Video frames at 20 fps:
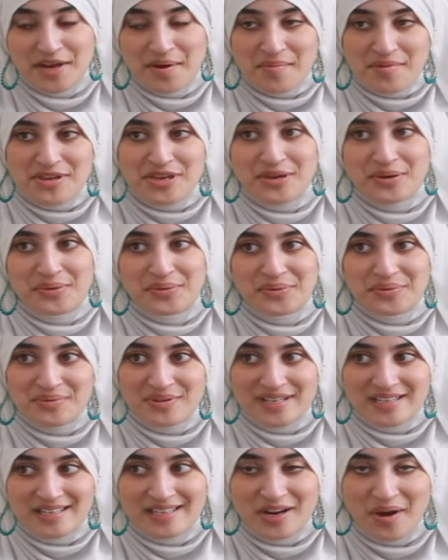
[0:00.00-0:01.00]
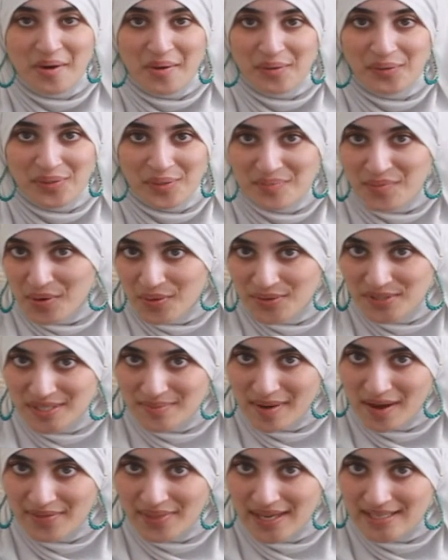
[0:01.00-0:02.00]
you know the most
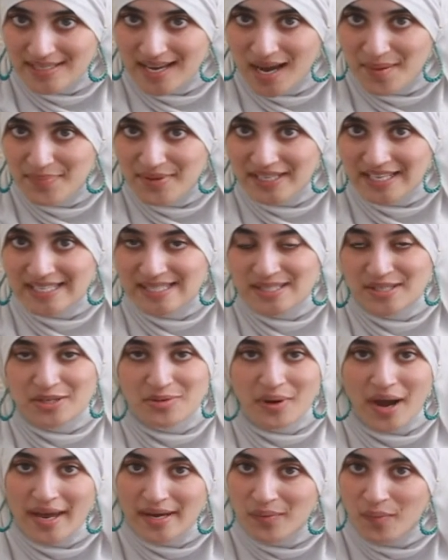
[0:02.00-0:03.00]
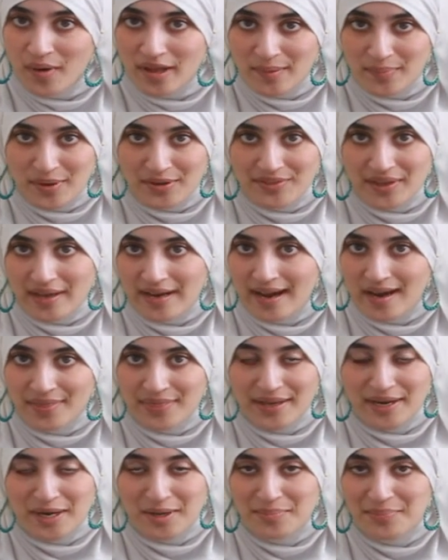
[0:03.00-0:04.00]
about that topic, and so you kind of want to put that out
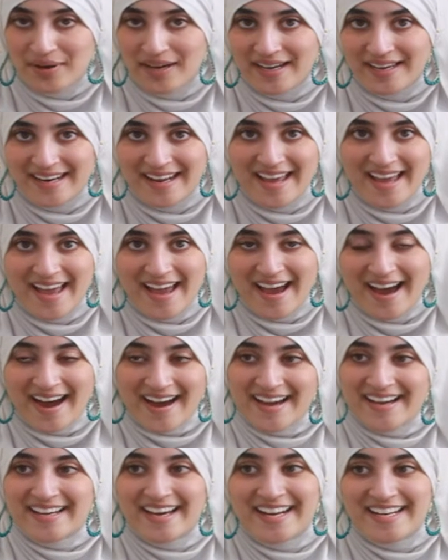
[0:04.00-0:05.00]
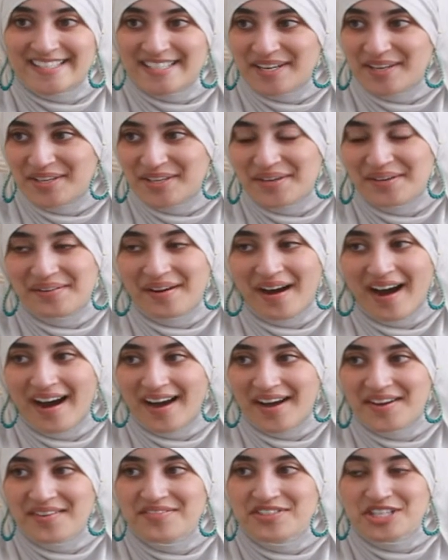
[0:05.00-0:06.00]
there. But I gotta tell you,
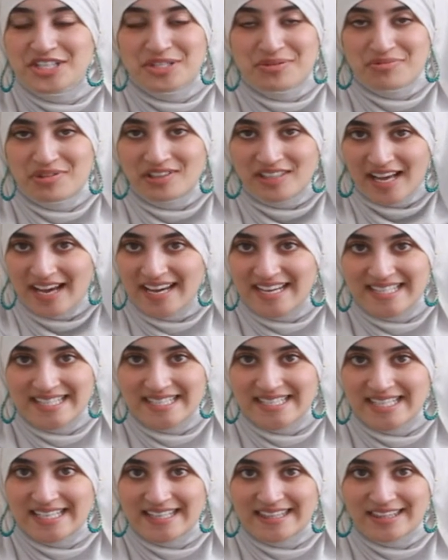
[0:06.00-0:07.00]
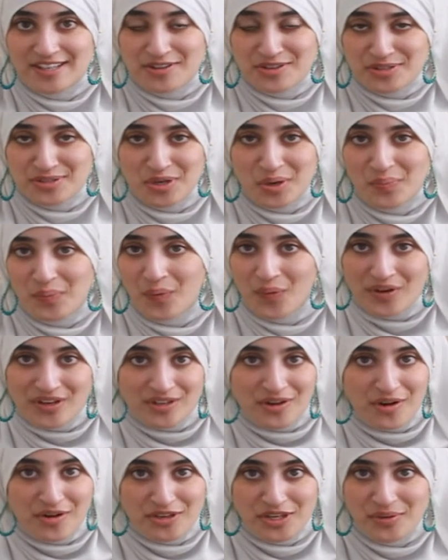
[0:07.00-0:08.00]
I've just realized there's no point
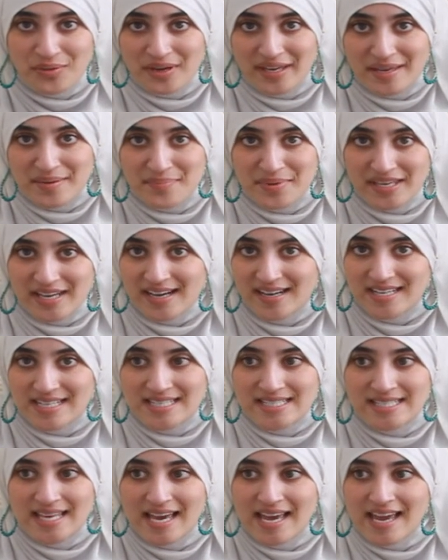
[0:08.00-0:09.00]
in arguing, because